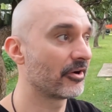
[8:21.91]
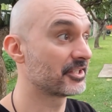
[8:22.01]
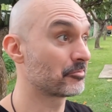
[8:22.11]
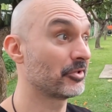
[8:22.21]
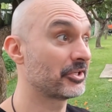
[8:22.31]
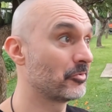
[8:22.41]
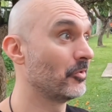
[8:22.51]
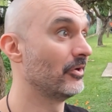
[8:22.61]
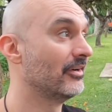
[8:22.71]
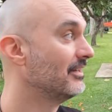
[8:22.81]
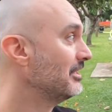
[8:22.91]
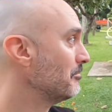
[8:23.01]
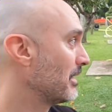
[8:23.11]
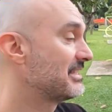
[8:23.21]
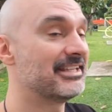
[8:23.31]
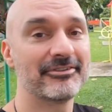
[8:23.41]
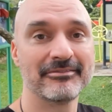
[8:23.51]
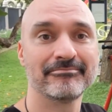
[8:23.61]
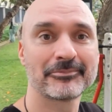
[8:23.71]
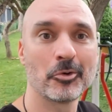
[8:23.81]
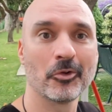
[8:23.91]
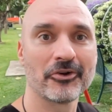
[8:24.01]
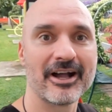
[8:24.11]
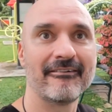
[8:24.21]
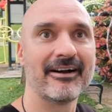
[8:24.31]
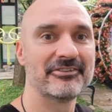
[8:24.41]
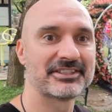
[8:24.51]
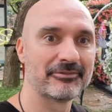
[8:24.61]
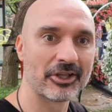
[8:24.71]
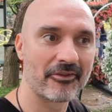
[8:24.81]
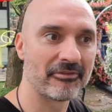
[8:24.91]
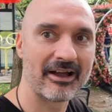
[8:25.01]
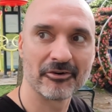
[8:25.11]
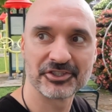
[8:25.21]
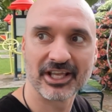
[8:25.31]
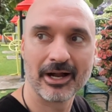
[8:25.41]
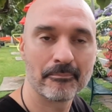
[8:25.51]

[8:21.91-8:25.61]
It's really cool, but it's even cooler now, obviously, with all the flowers set up.